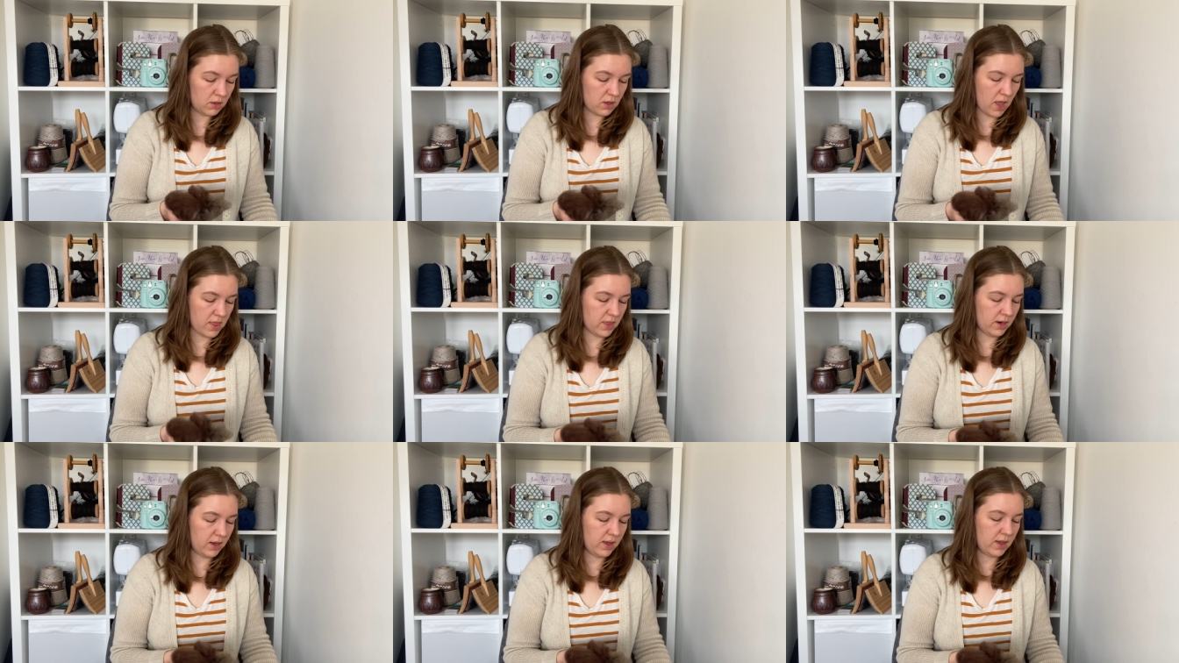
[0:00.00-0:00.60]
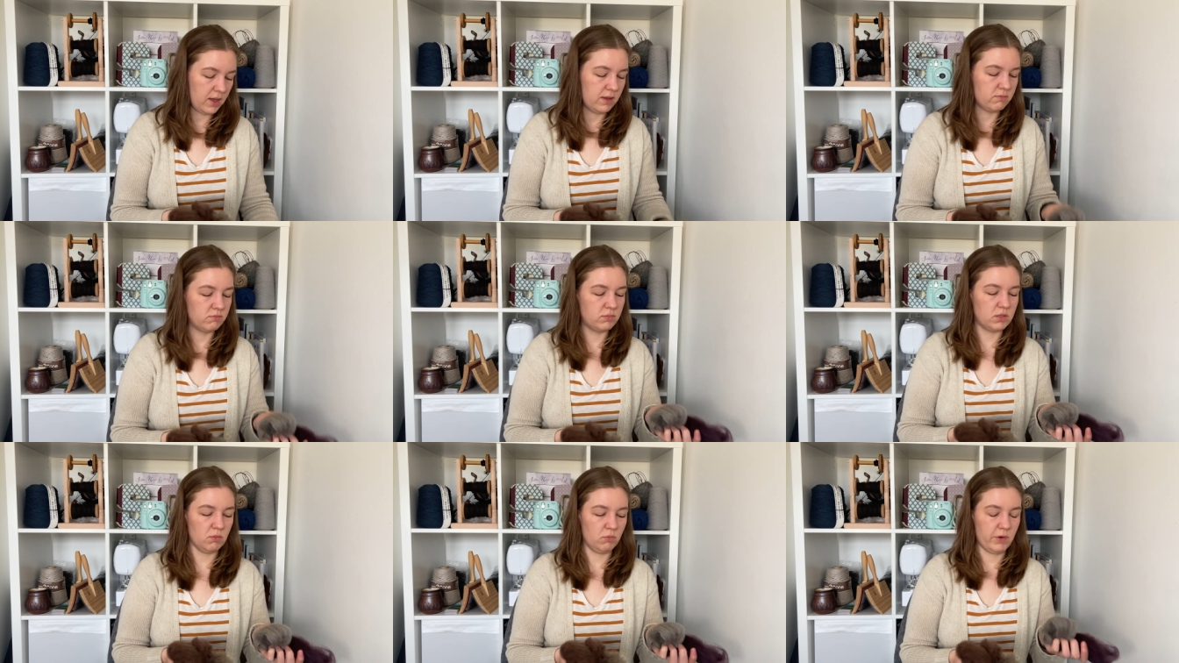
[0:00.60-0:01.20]
And then I had
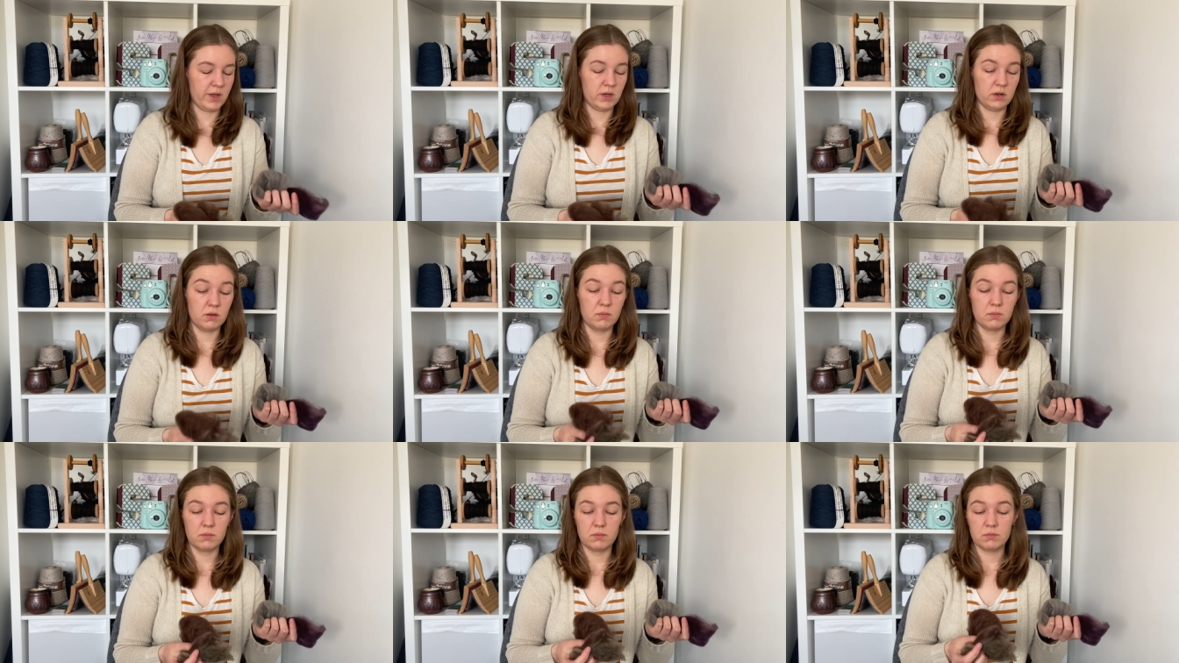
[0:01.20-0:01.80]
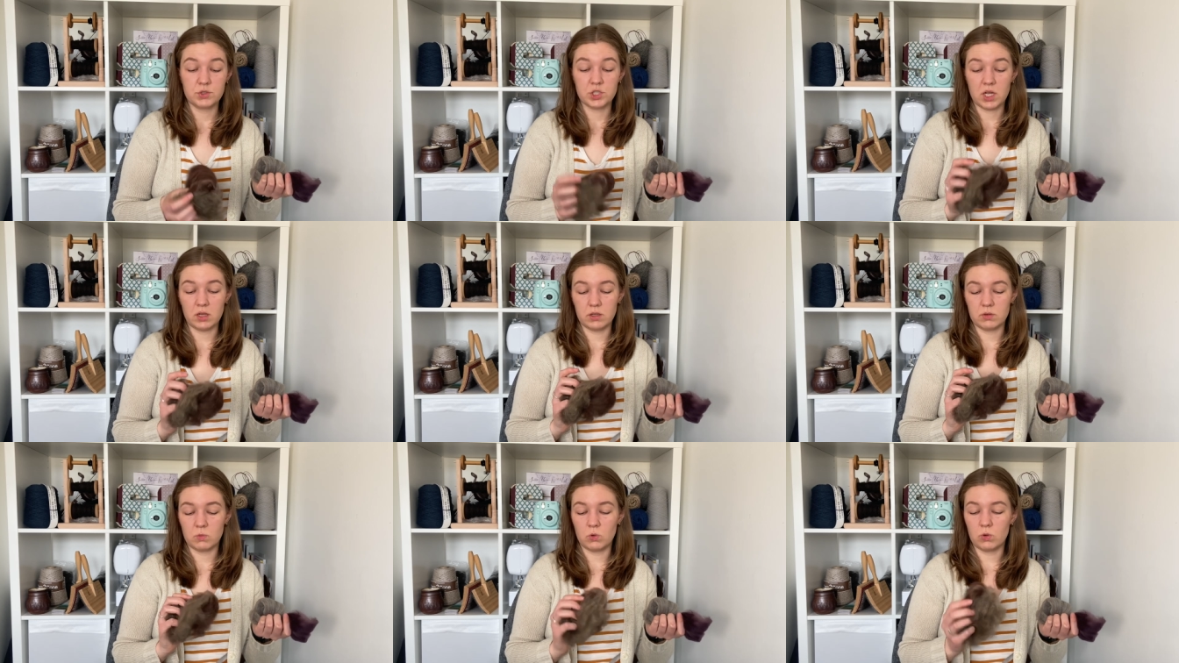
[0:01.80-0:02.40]
some random
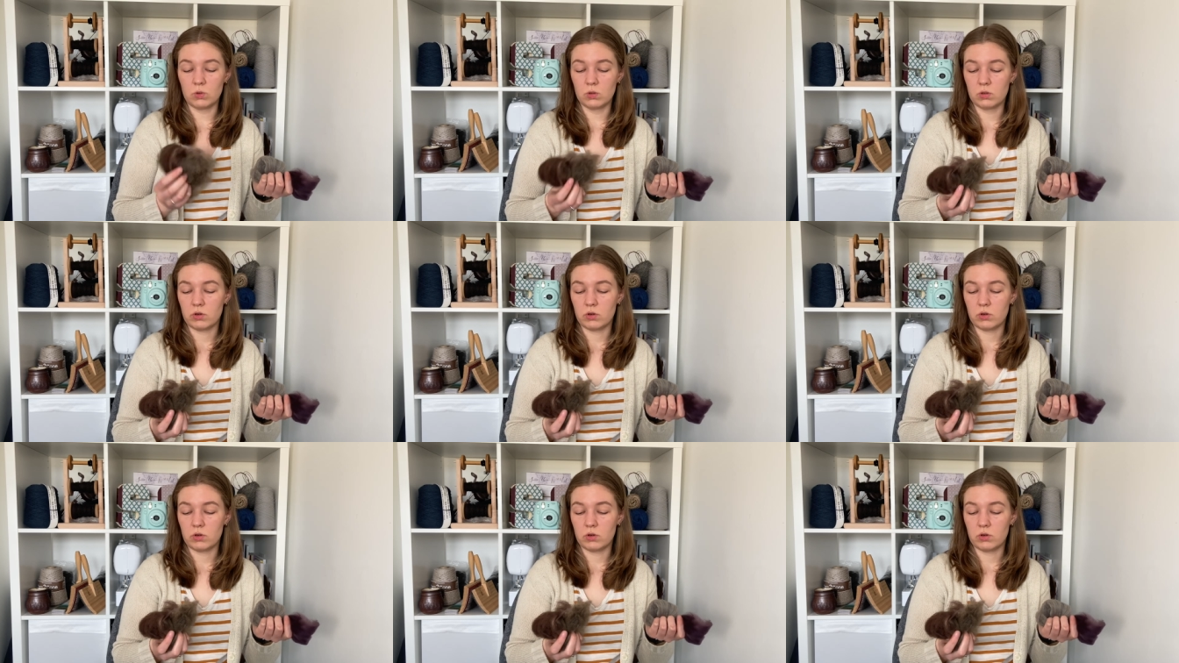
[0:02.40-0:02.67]
Shetland wool,